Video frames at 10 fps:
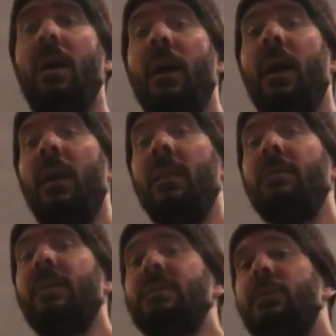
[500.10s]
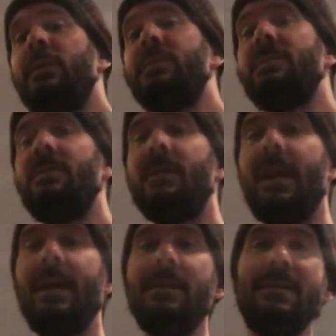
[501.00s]
Oliver Twist, you
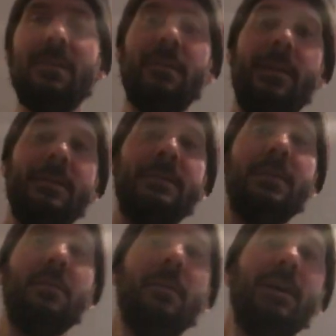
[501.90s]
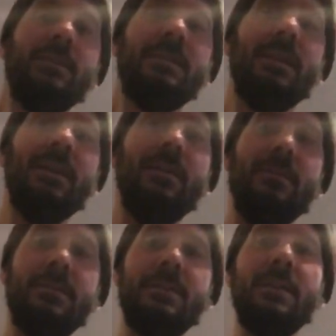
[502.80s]
can't do this, so what's the
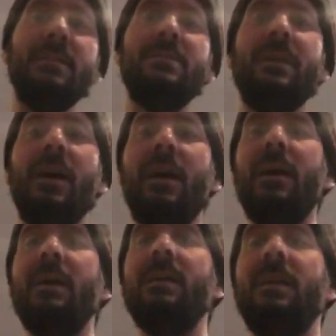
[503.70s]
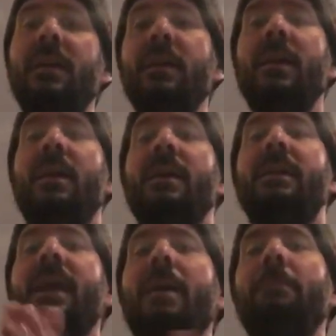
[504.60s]
use in trying?
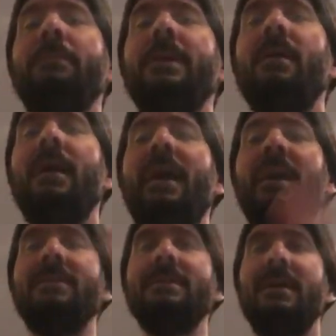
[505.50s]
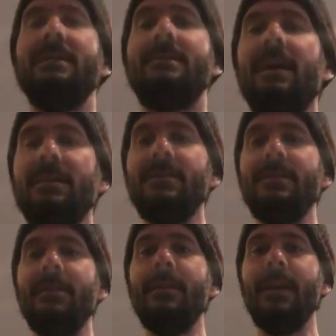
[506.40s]
Clap your hands, touch
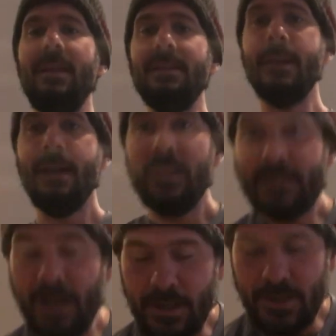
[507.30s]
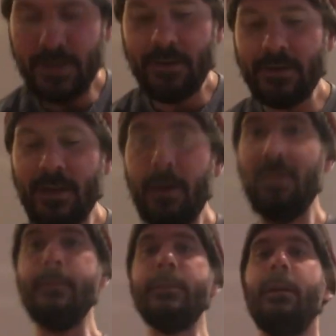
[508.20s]
your knees, touch your
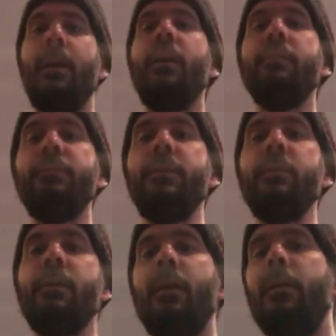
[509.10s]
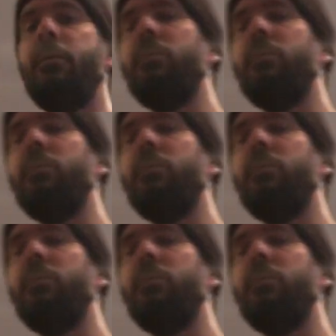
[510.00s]
toes, off you go.